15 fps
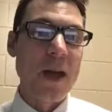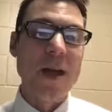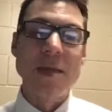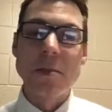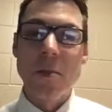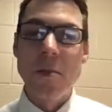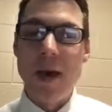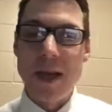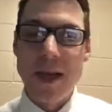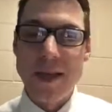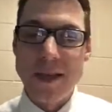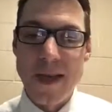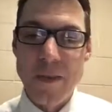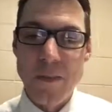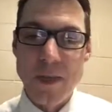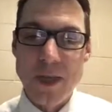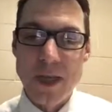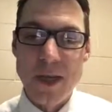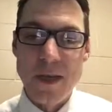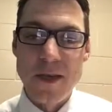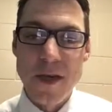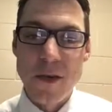In some of my examples
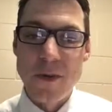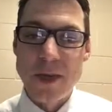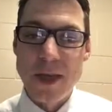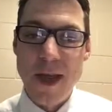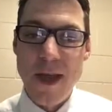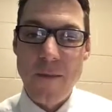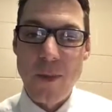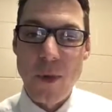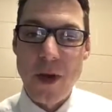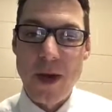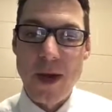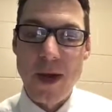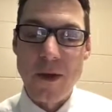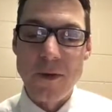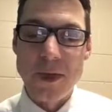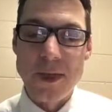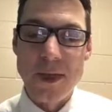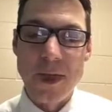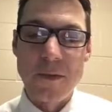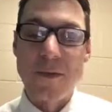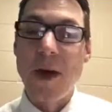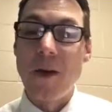in the notes, I have pointed out
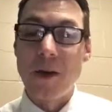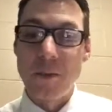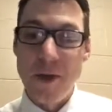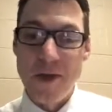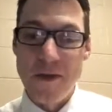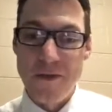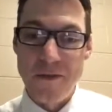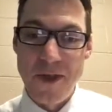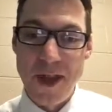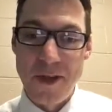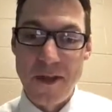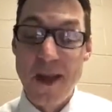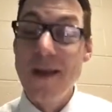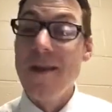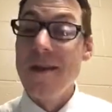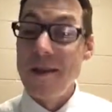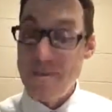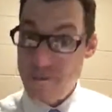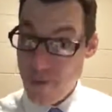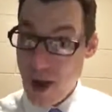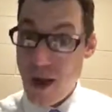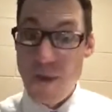Huckleberry Finn.
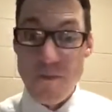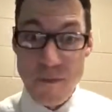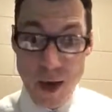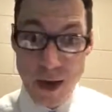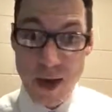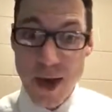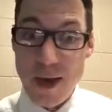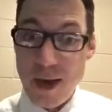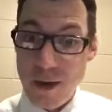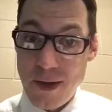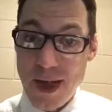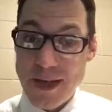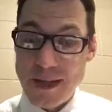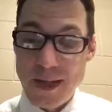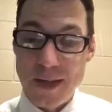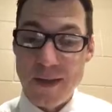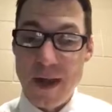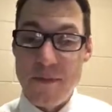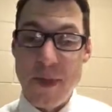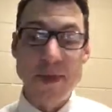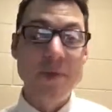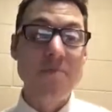Again, a classic that I
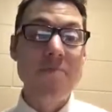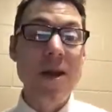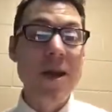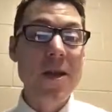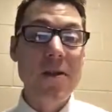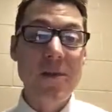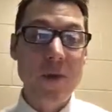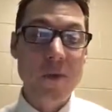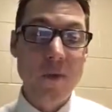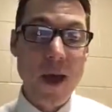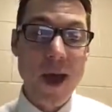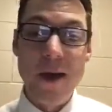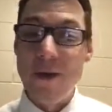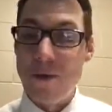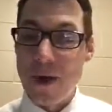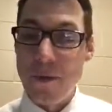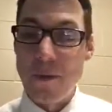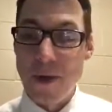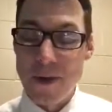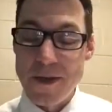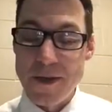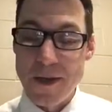imagine many of you read or read
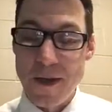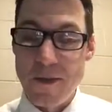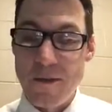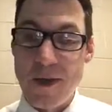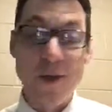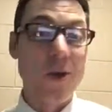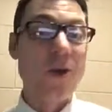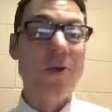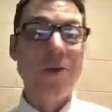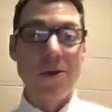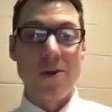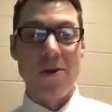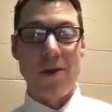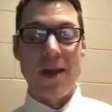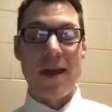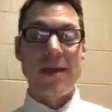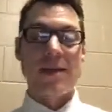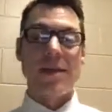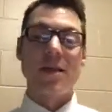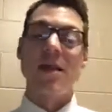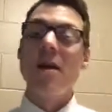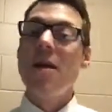parts of in earlier
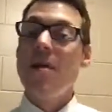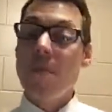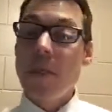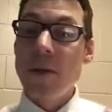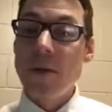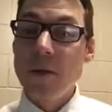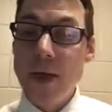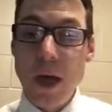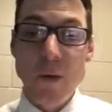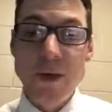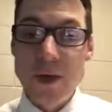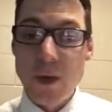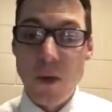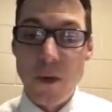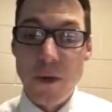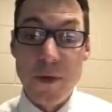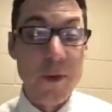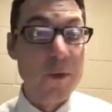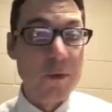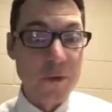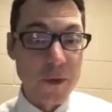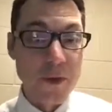classes. That was told
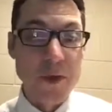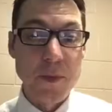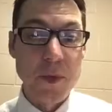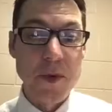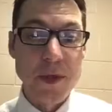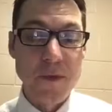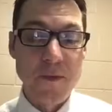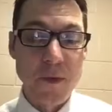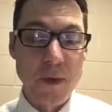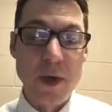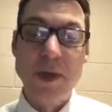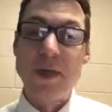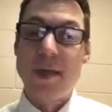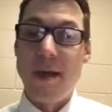through first-person voice.